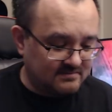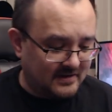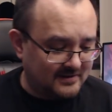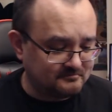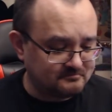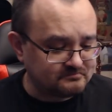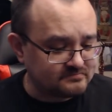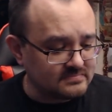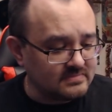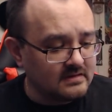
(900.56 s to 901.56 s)
but
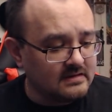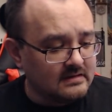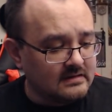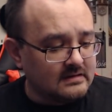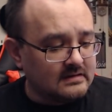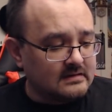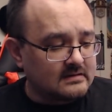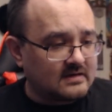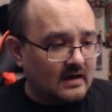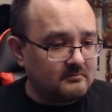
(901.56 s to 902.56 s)

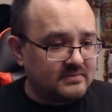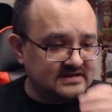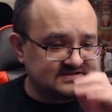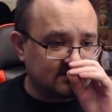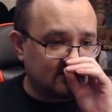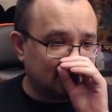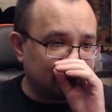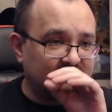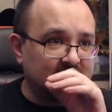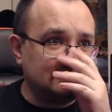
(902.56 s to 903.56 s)
companies are going to
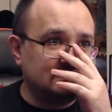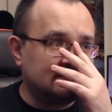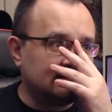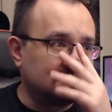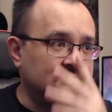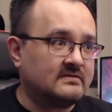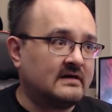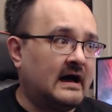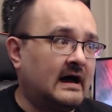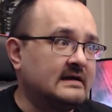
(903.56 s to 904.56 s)
find
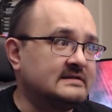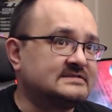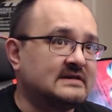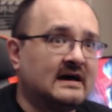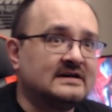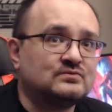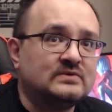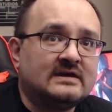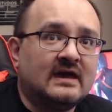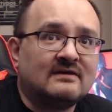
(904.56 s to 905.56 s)
that as
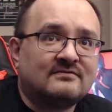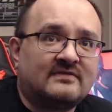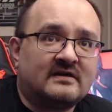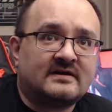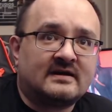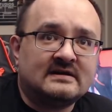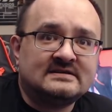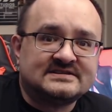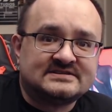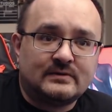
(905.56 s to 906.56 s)
we get further
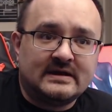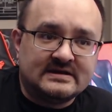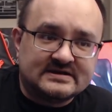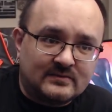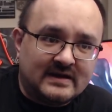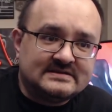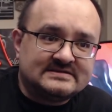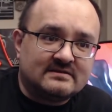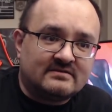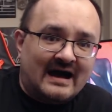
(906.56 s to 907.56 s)
into
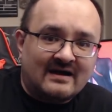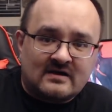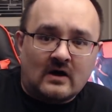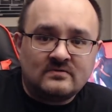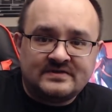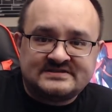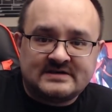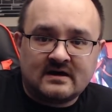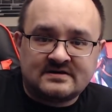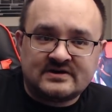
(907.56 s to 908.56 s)
2020, that
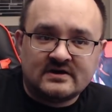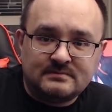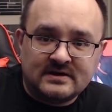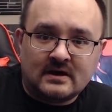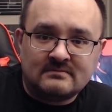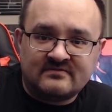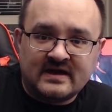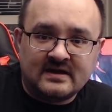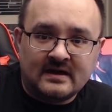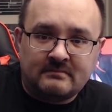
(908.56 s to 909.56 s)
cul-de-sac is going to become
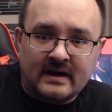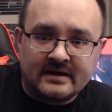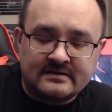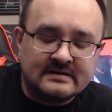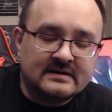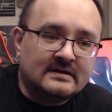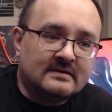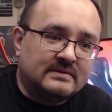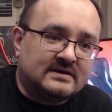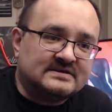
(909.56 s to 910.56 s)
very apparent,
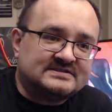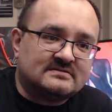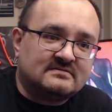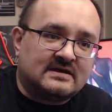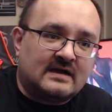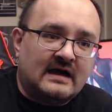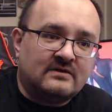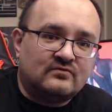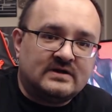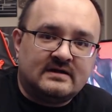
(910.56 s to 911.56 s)
because they can't
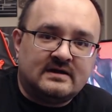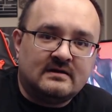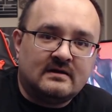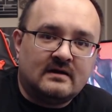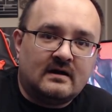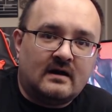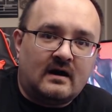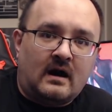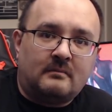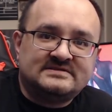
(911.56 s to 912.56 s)
really
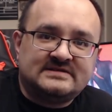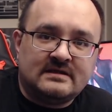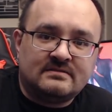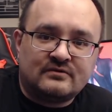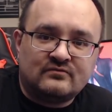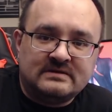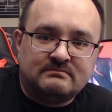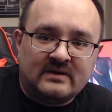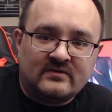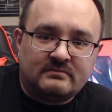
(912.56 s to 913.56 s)
update the
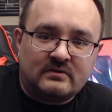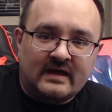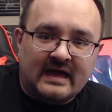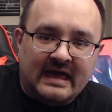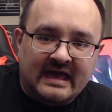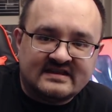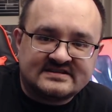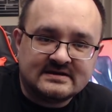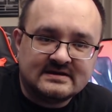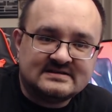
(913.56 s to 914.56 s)
rebuildable
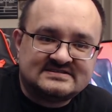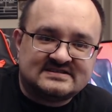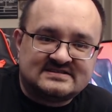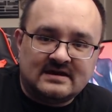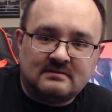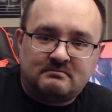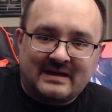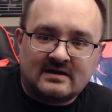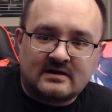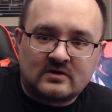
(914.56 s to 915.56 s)
head to take
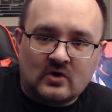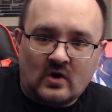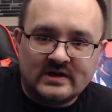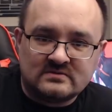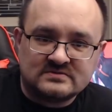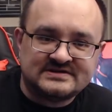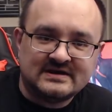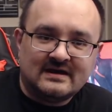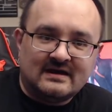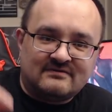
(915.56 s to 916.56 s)
bigger coils
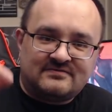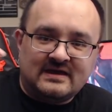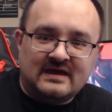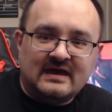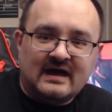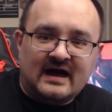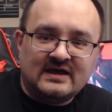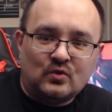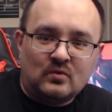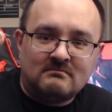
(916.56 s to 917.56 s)
if the
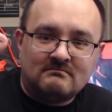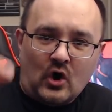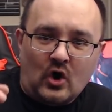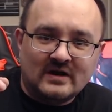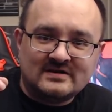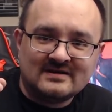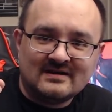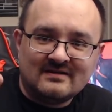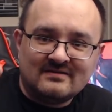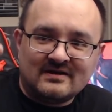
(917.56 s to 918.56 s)
AIO mod
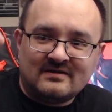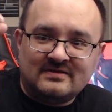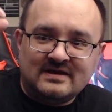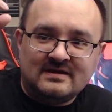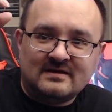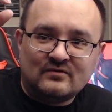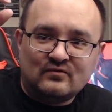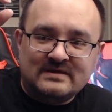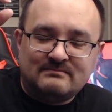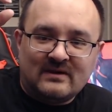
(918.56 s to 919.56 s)
that the
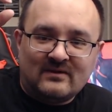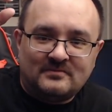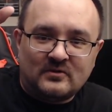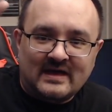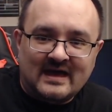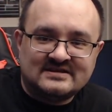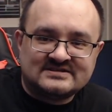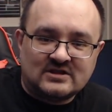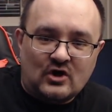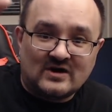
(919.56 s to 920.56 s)
rebuildable head is
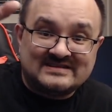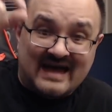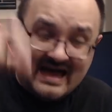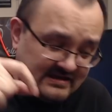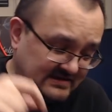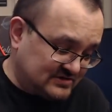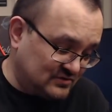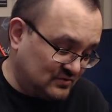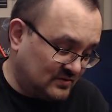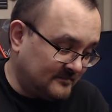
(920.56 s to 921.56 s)
locked
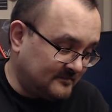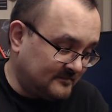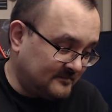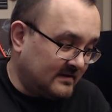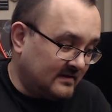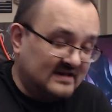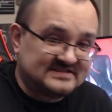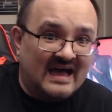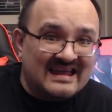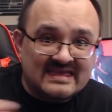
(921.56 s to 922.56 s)
into is
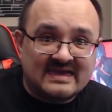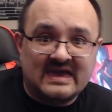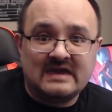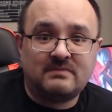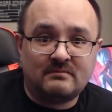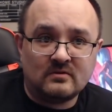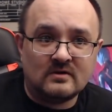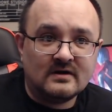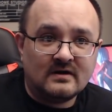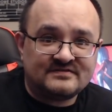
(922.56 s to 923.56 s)

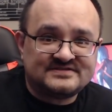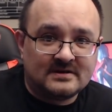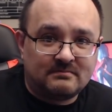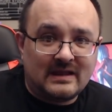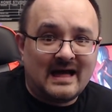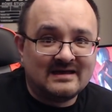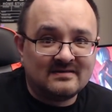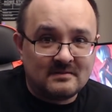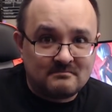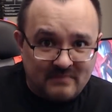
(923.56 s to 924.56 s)
incapable of supplying
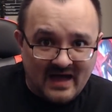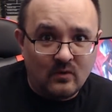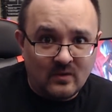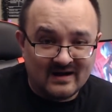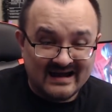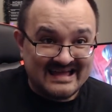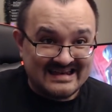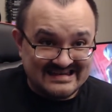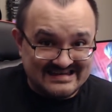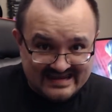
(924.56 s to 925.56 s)
the power
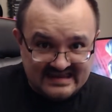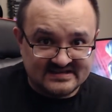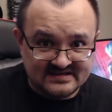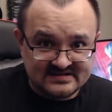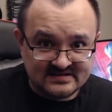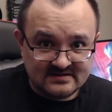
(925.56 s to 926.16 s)
needed